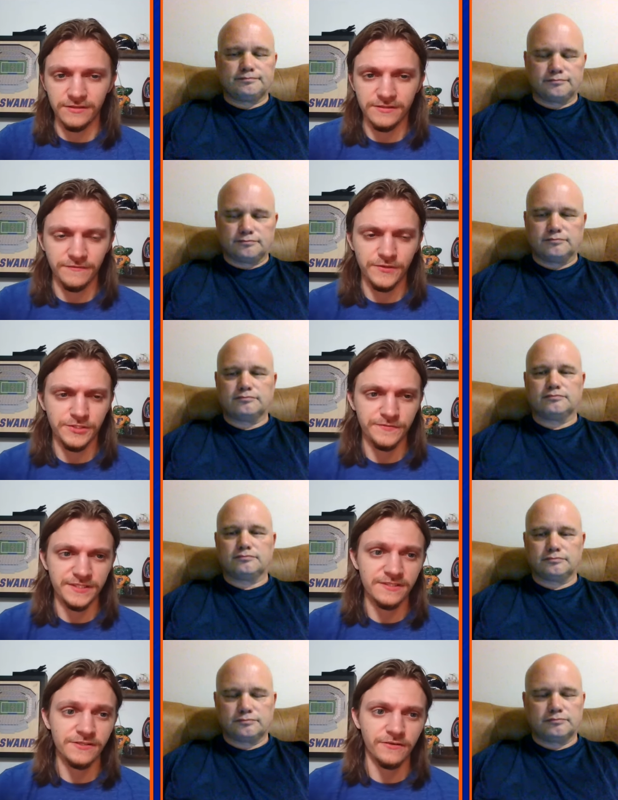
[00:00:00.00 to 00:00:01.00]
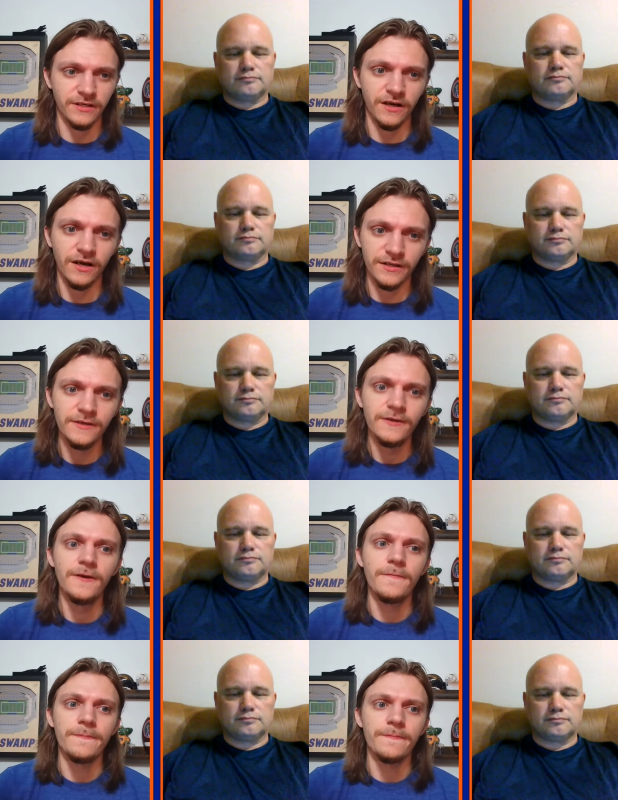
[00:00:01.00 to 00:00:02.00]
Speaker 1: these official visits early on
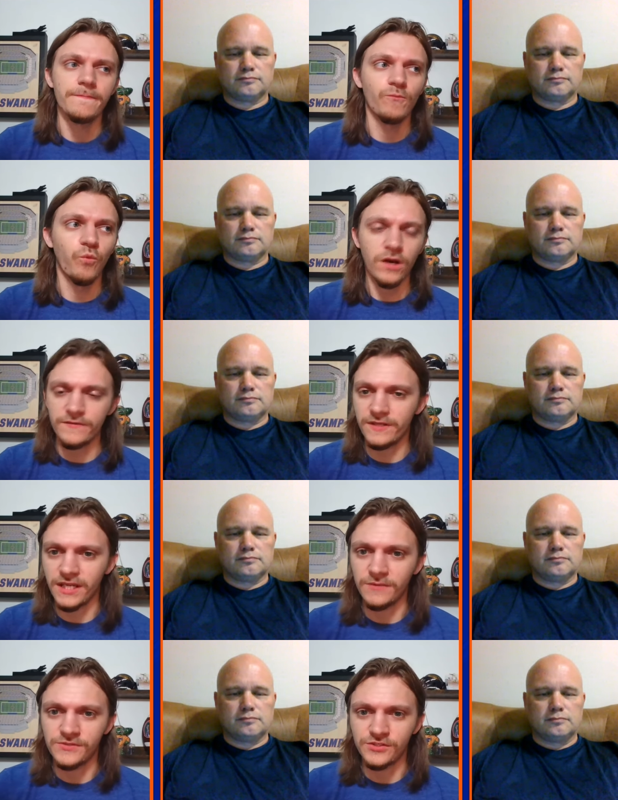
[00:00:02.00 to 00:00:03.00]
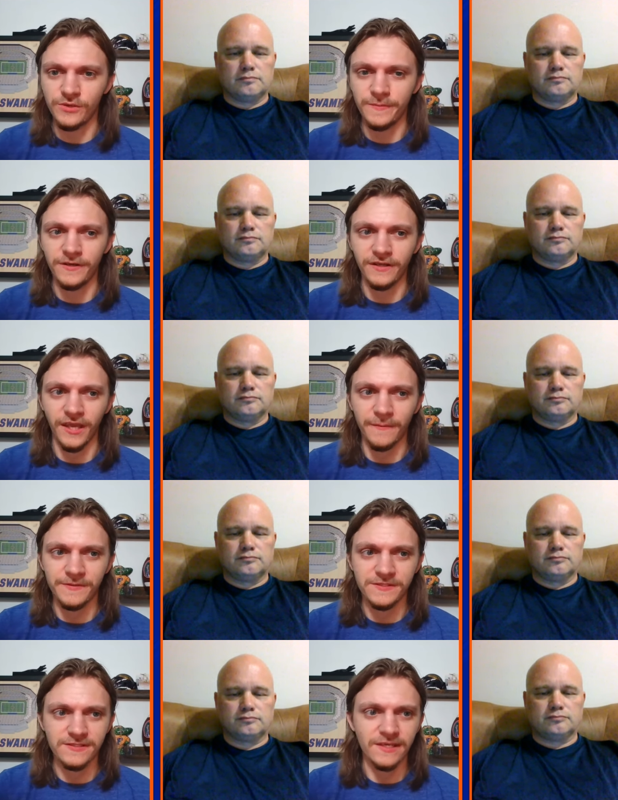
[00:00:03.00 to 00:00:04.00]
one of the names that's going to be on
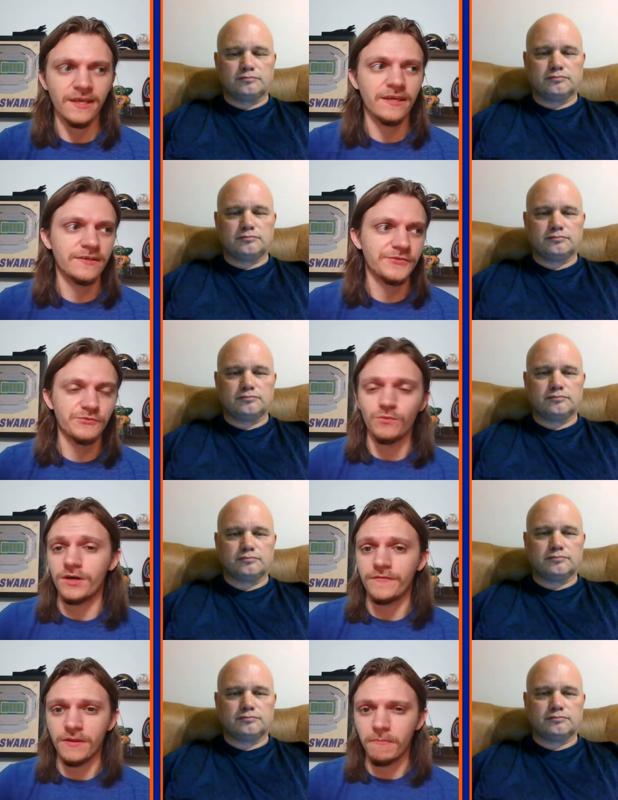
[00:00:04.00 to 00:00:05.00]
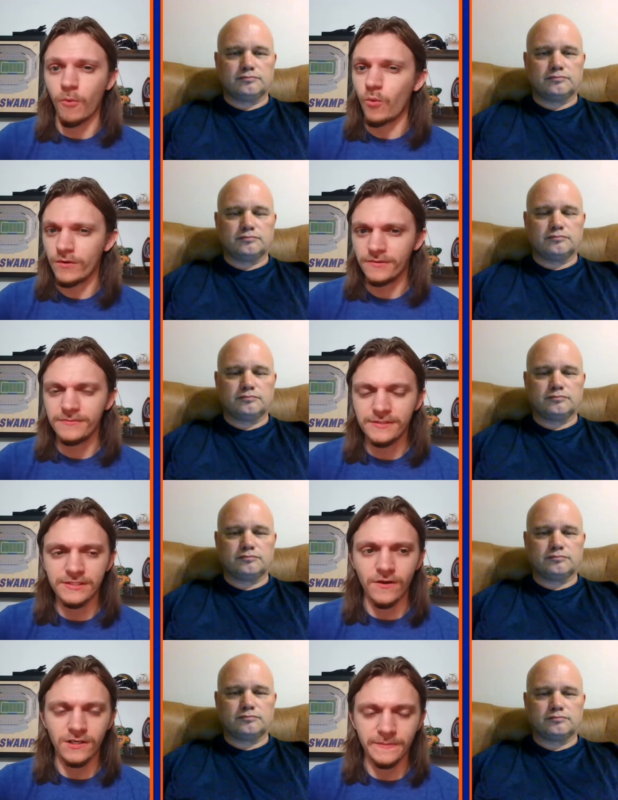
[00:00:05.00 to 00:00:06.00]
campus is one of the more
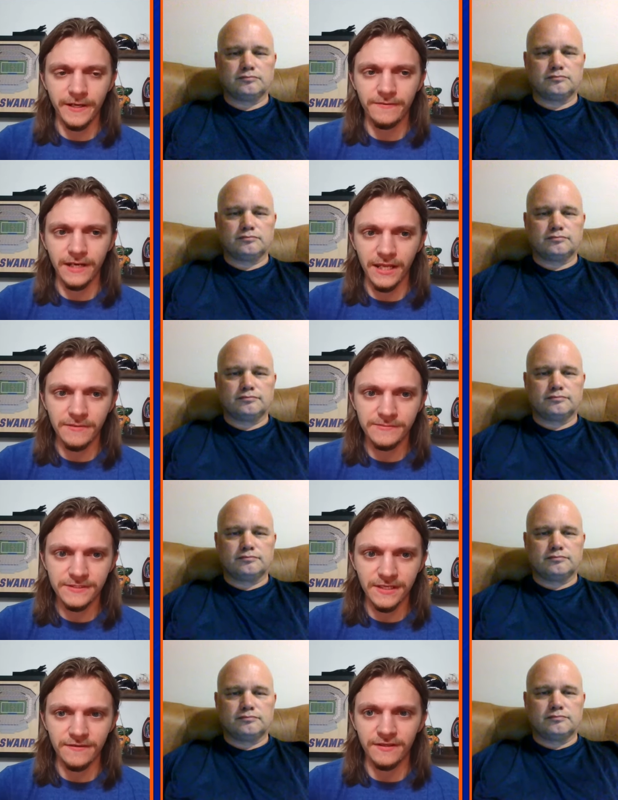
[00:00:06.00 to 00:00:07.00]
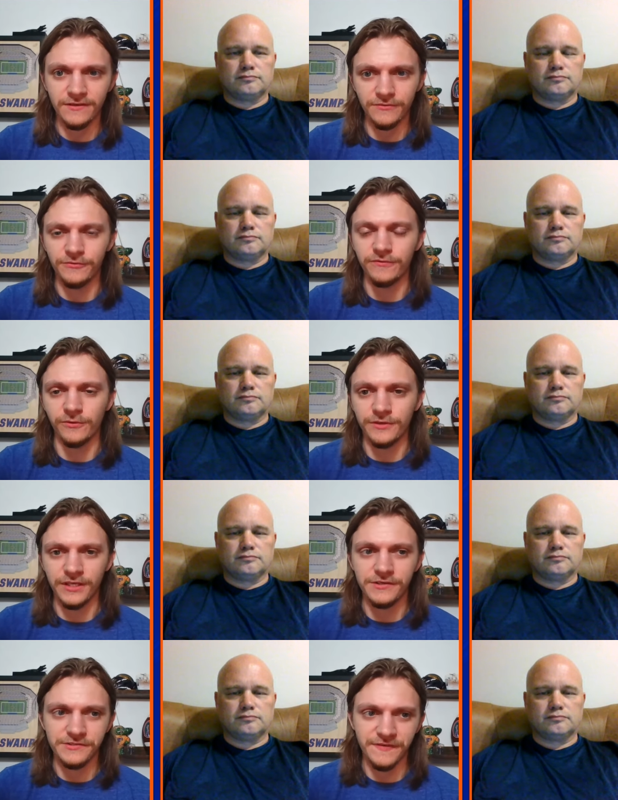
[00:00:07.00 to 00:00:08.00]
talked about names, I think, through
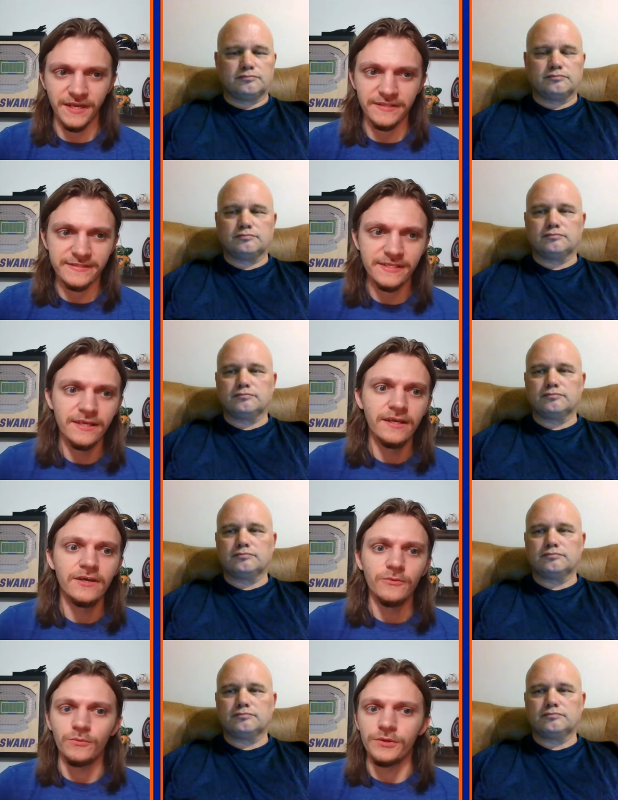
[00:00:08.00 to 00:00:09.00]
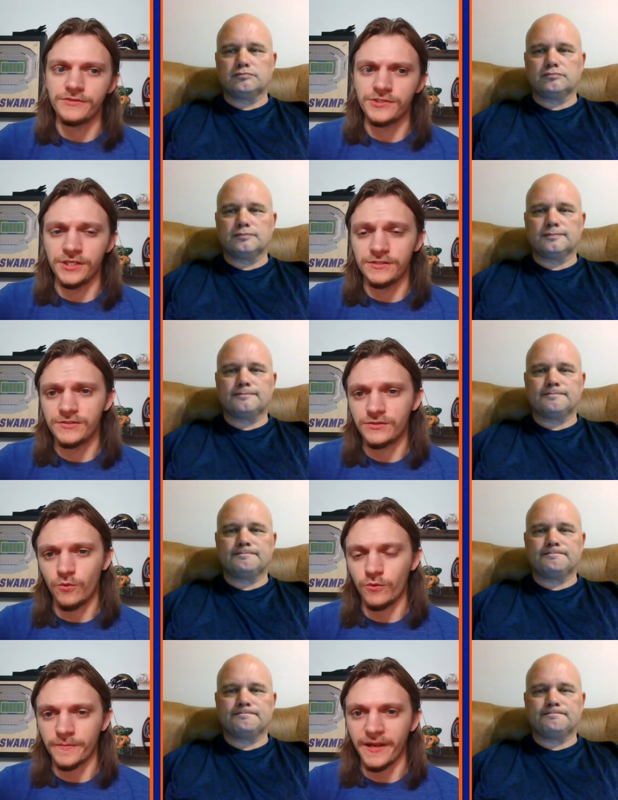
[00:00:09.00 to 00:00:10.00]
Florida Gators fans, which is
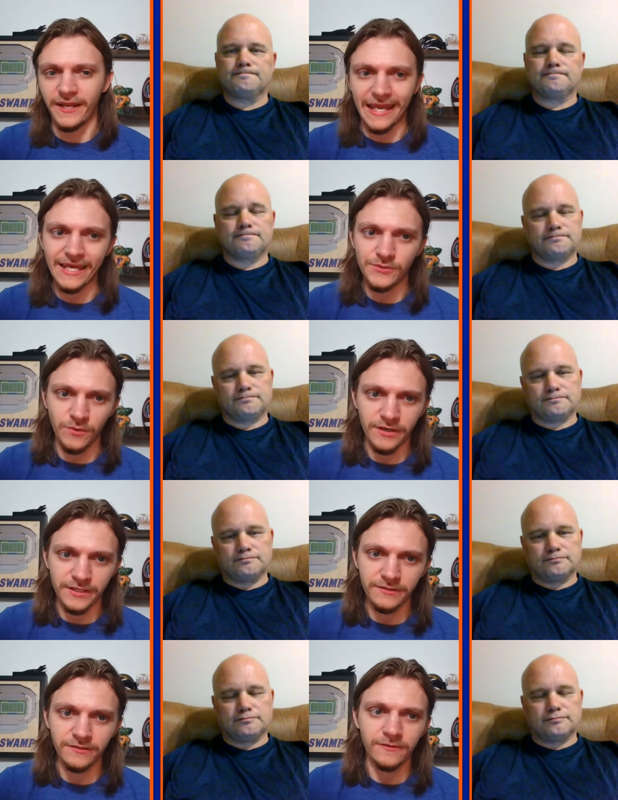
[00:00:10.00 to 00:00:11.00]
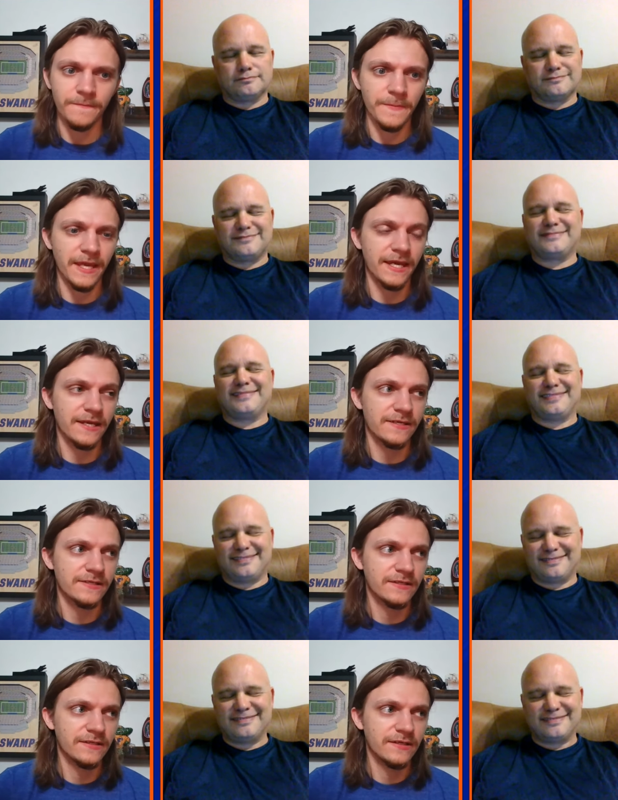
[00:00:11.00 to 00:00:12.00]
quarterback Antwann Hill.
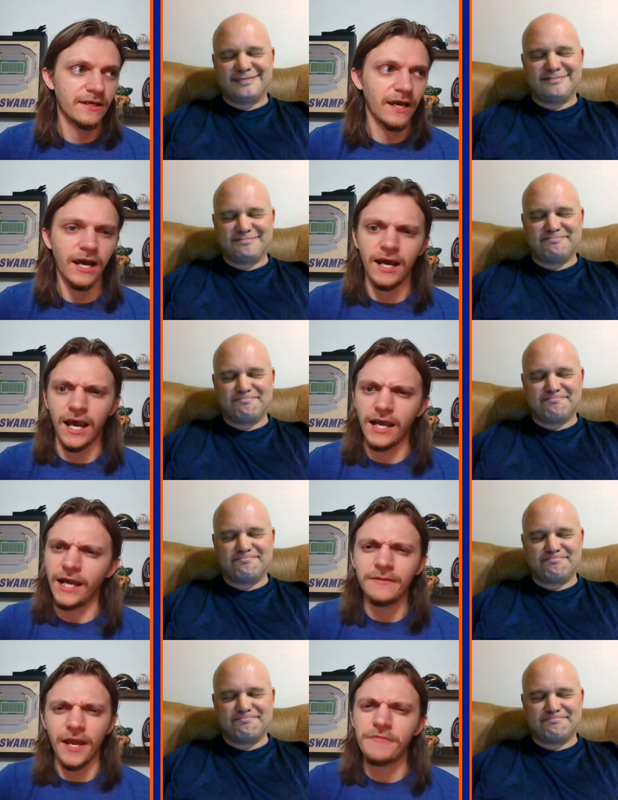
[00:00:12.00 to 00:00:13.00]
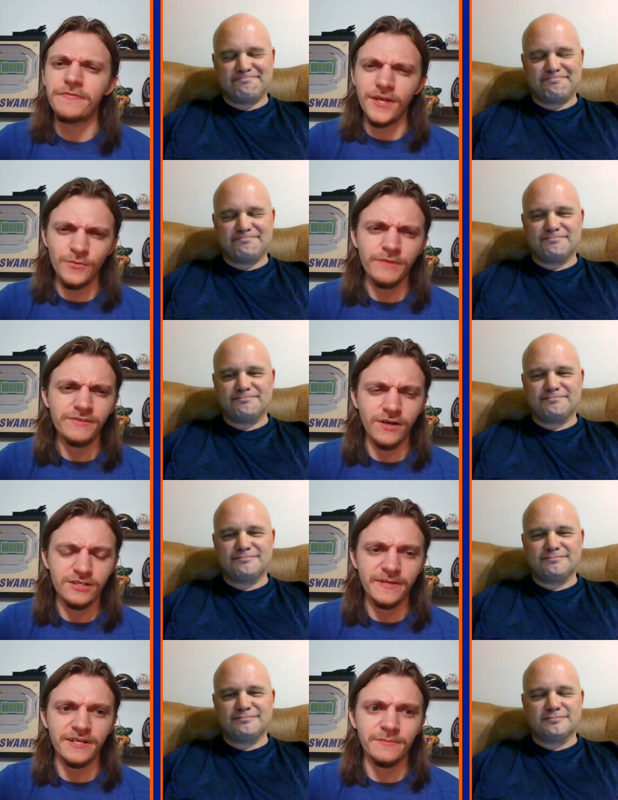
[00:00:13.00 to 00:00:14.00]
And uh, I, I, think we've
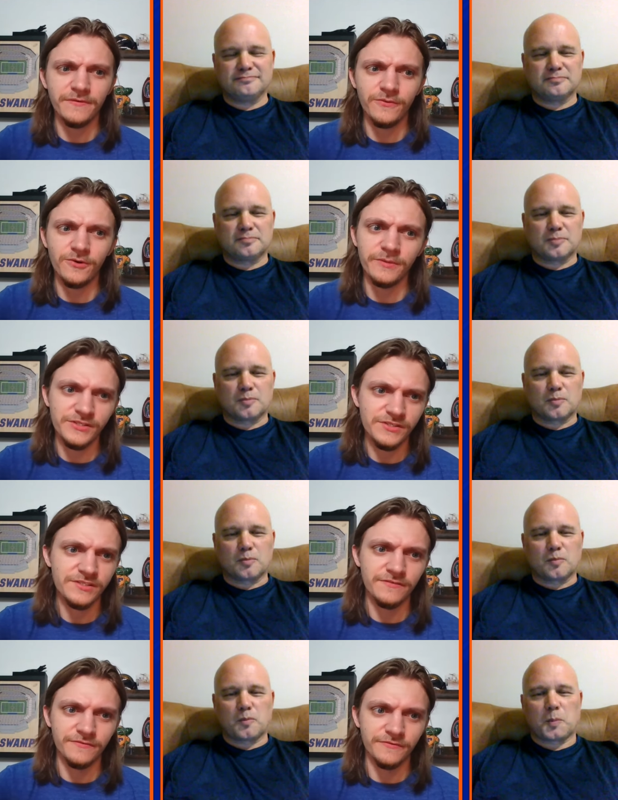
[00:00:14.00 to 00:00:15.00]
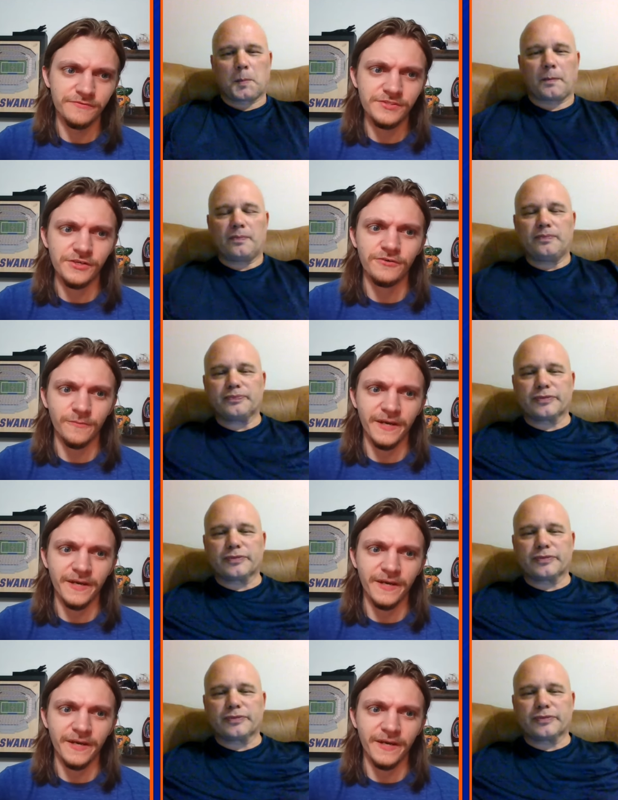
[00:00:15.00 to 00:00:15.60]
talked about him before, but just to circle